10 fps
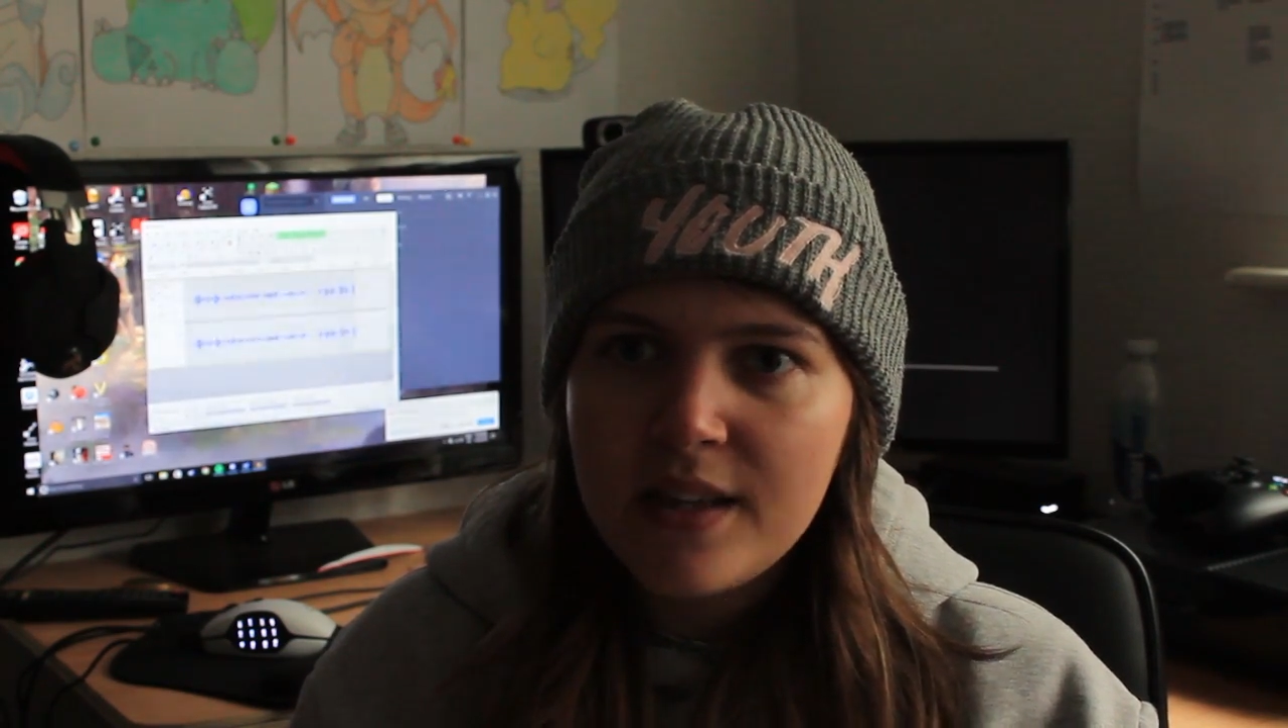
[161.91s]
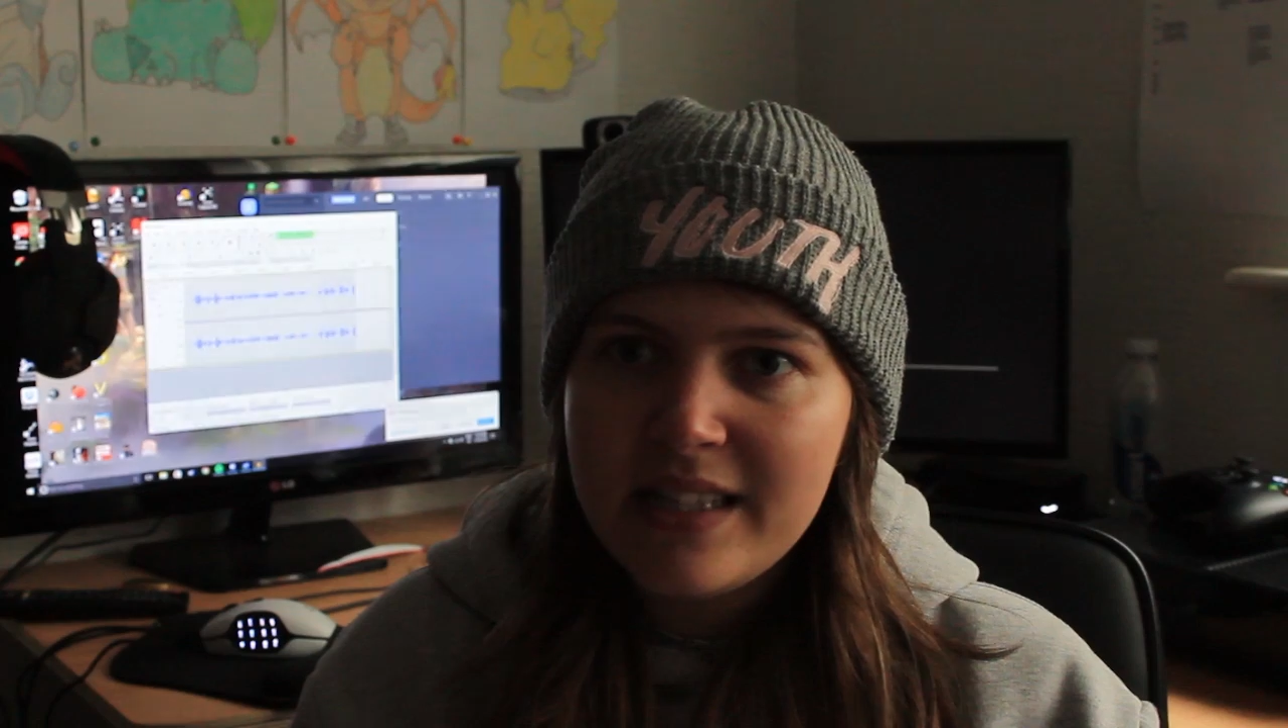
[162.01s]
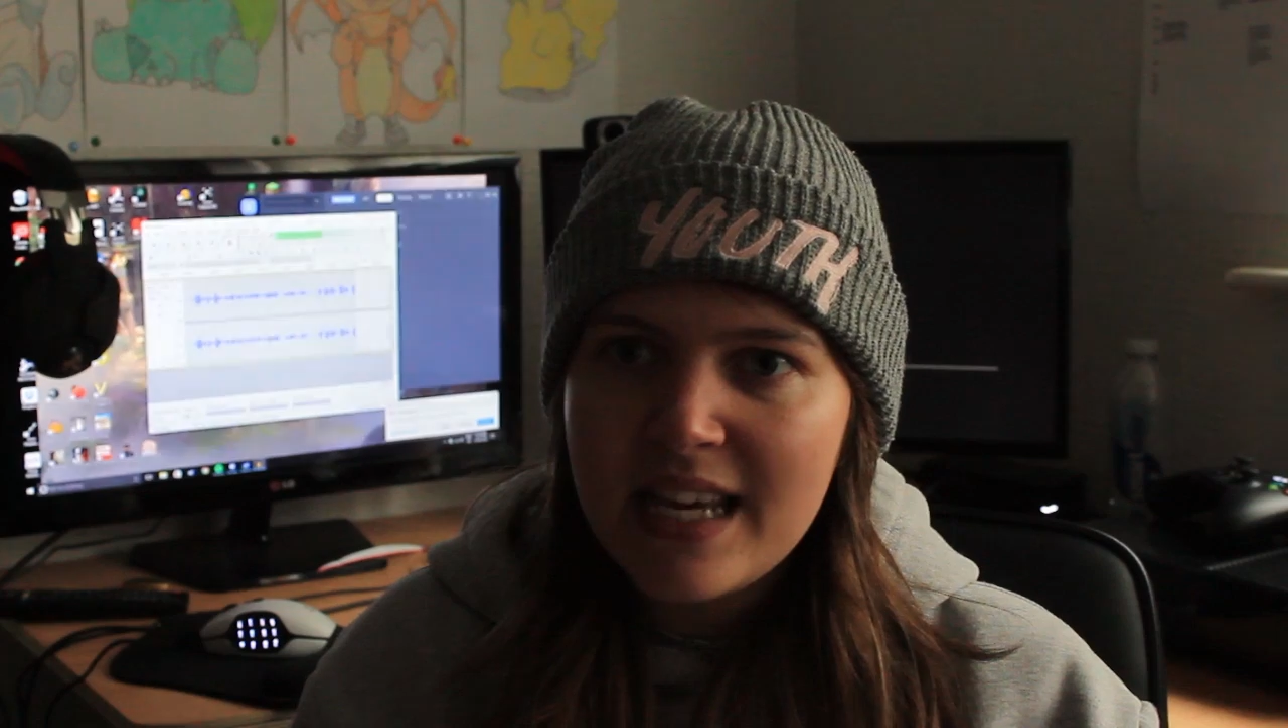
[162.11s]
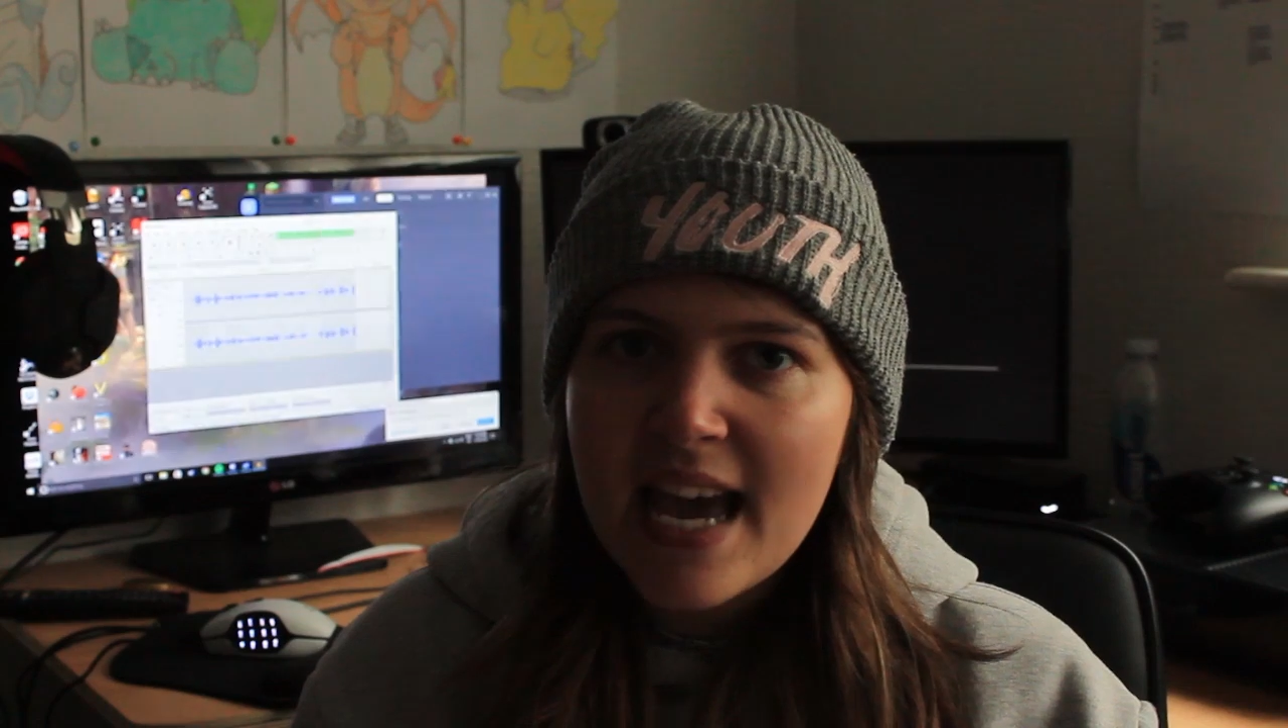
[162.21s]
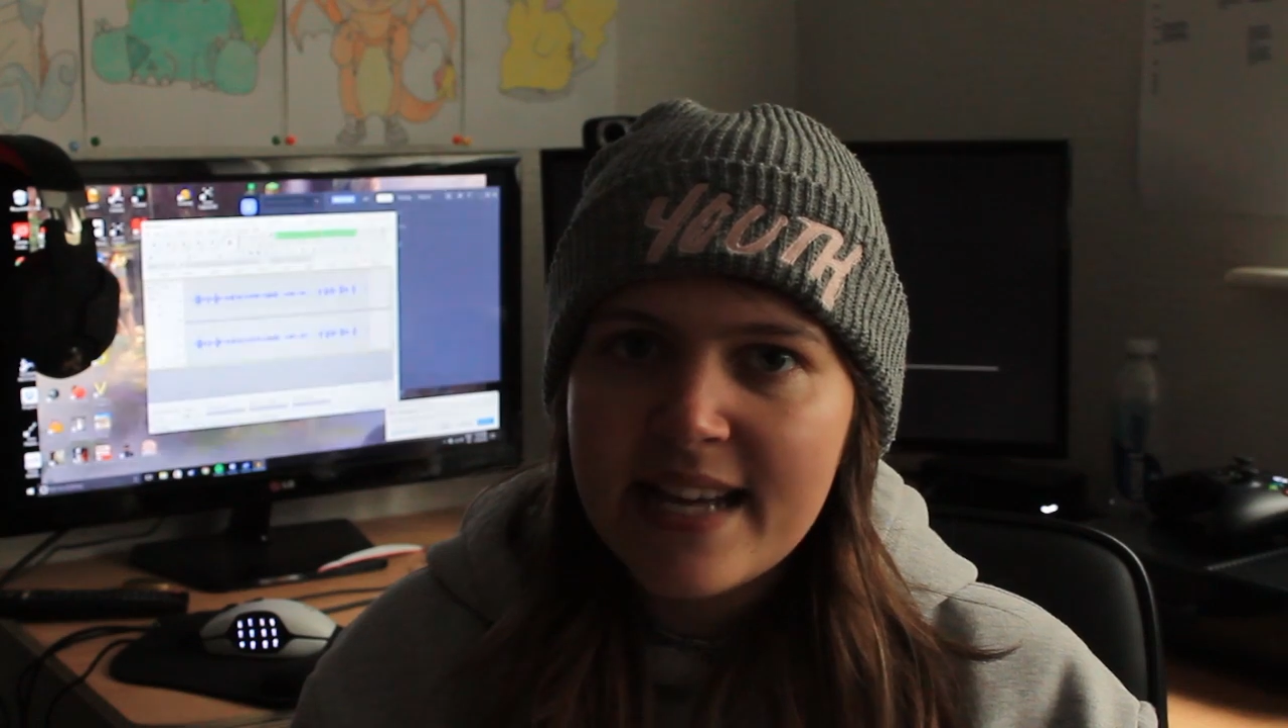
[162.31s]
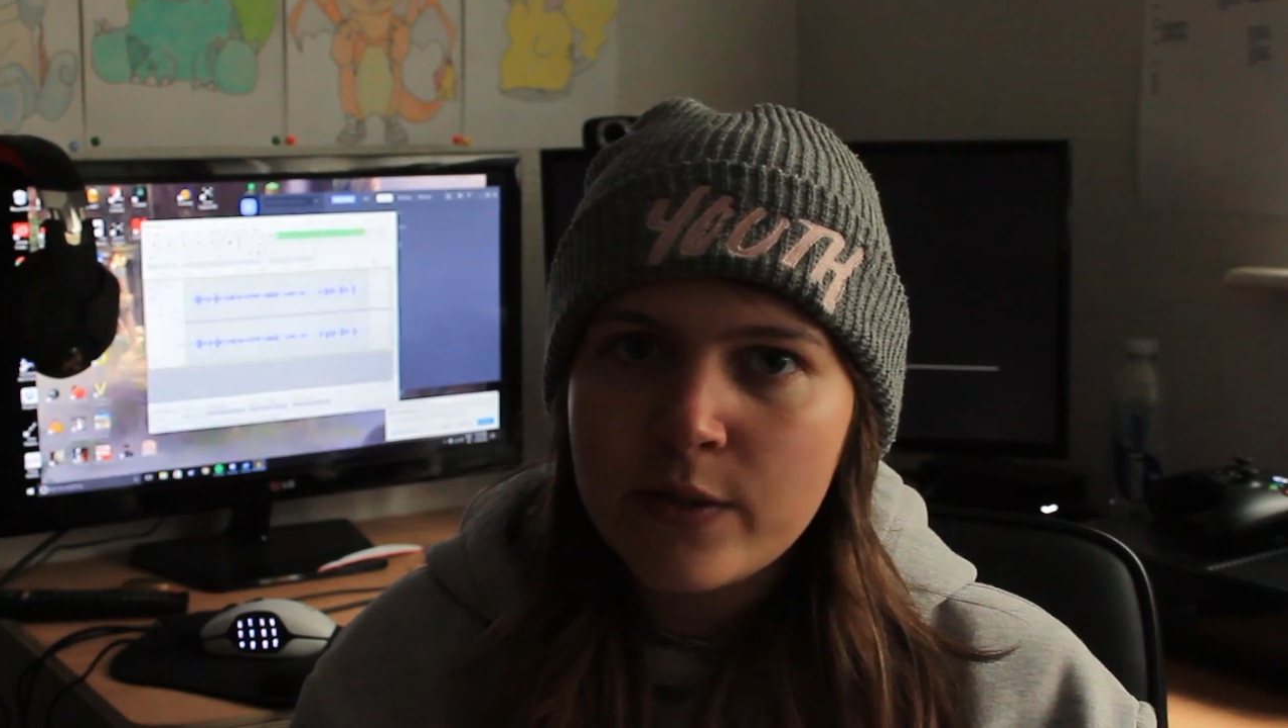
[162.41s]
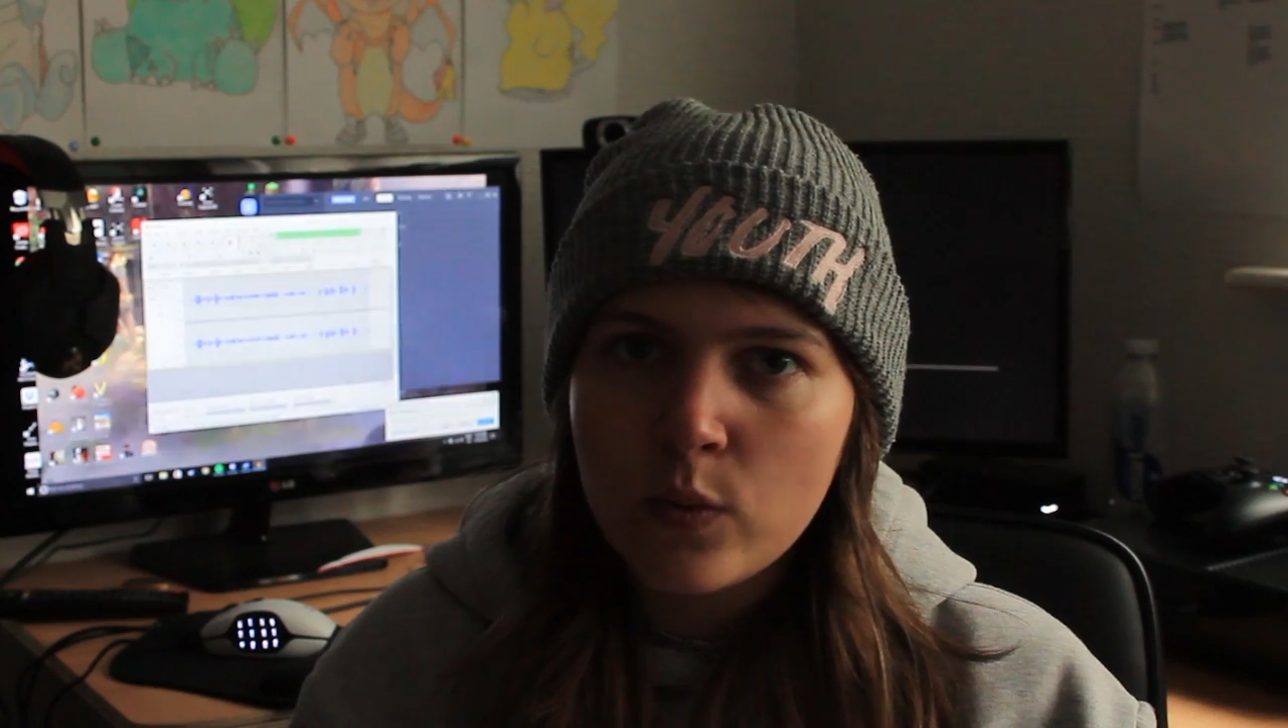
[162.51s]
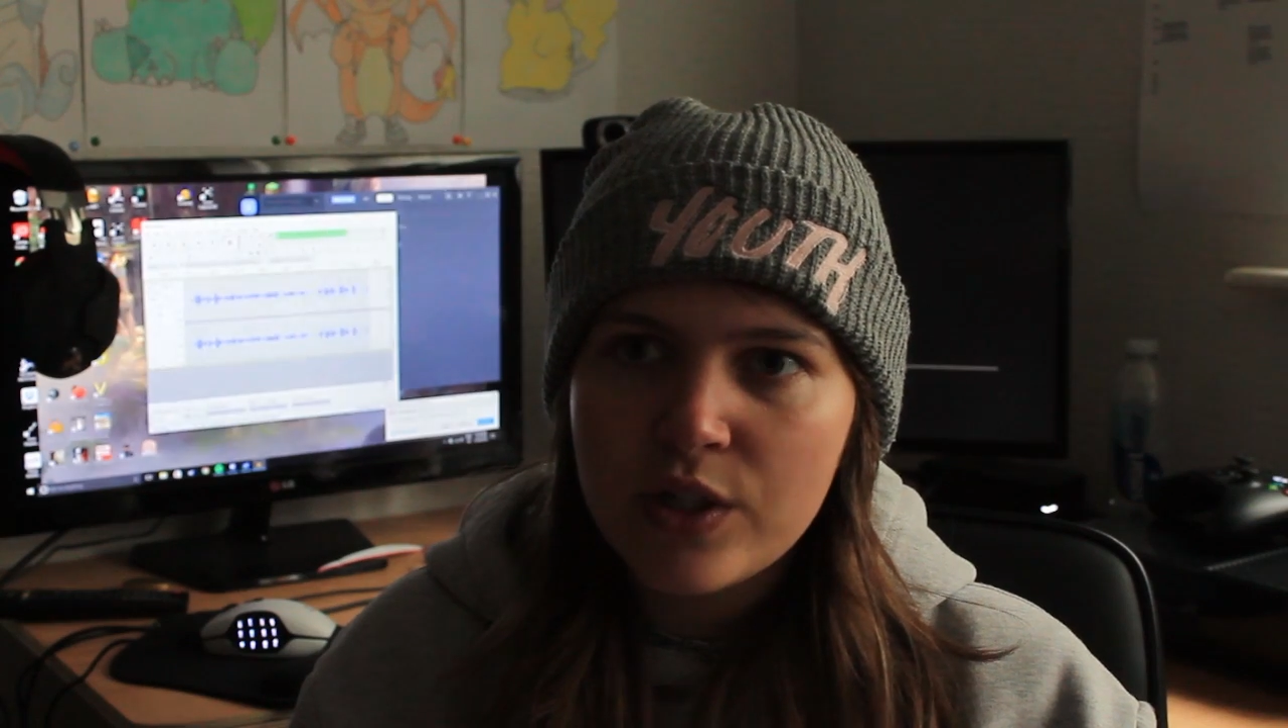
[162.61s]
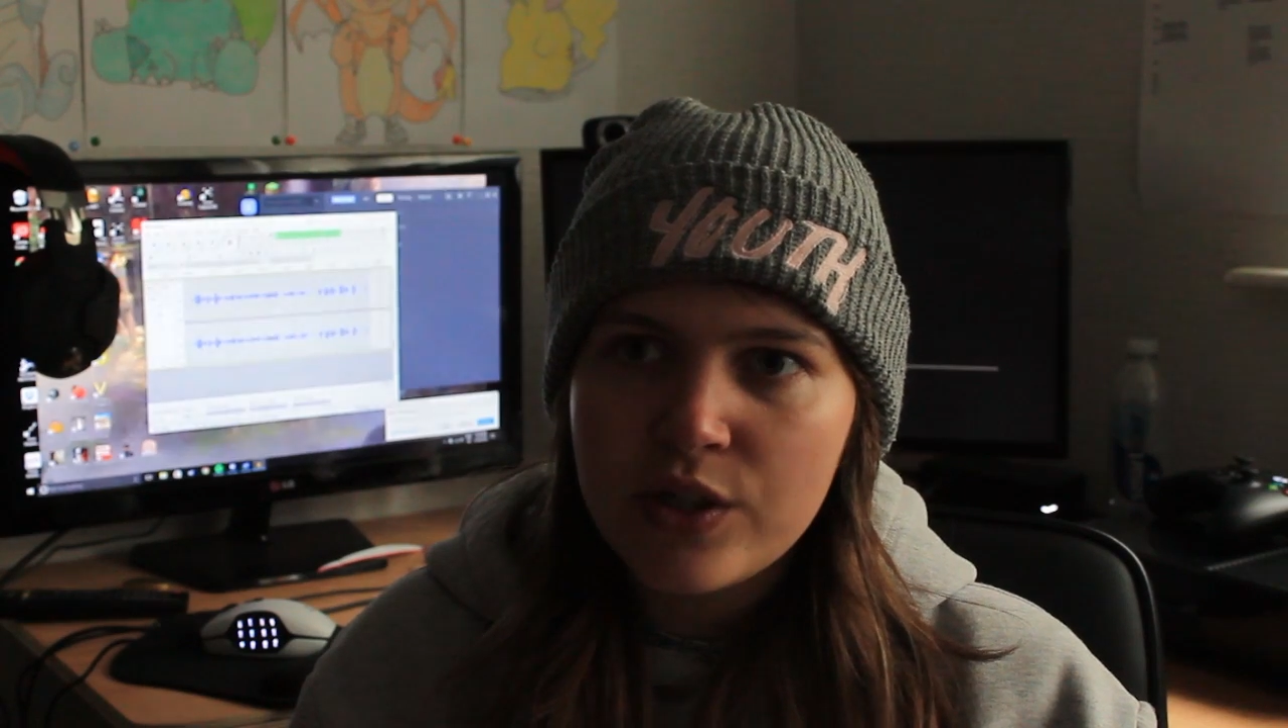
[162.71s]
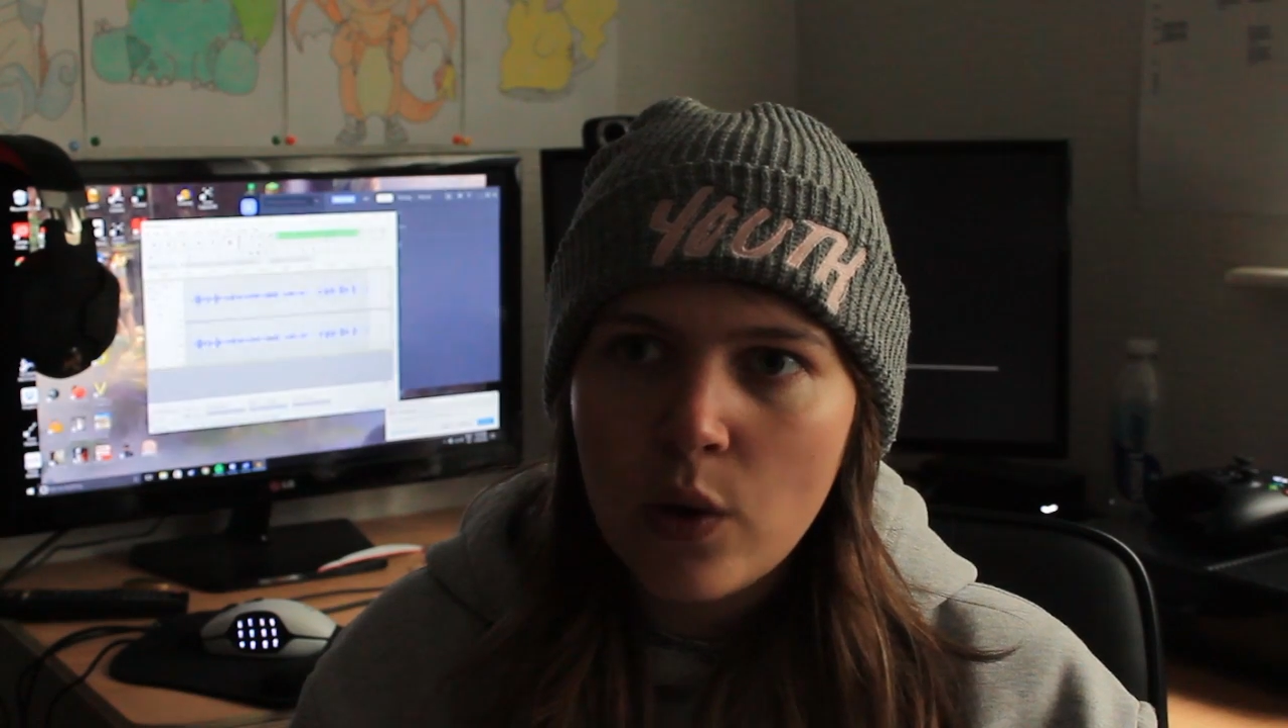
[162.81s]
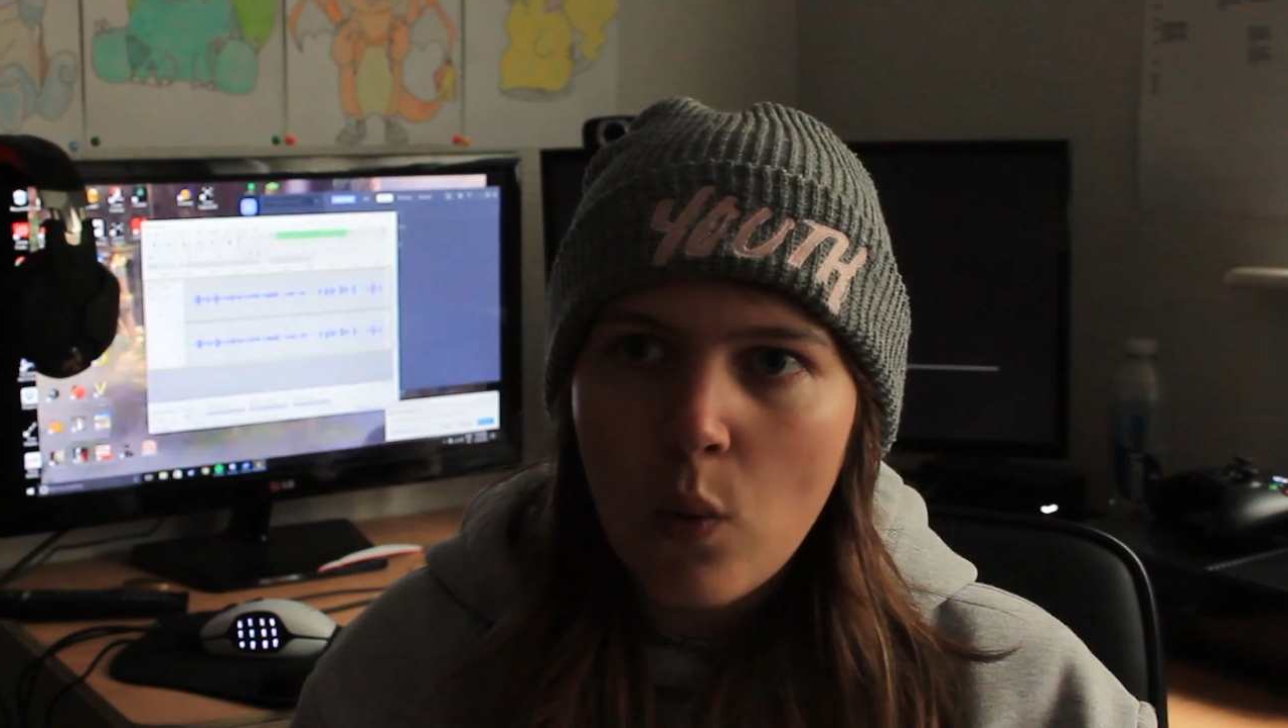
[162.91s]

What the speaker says: the DS was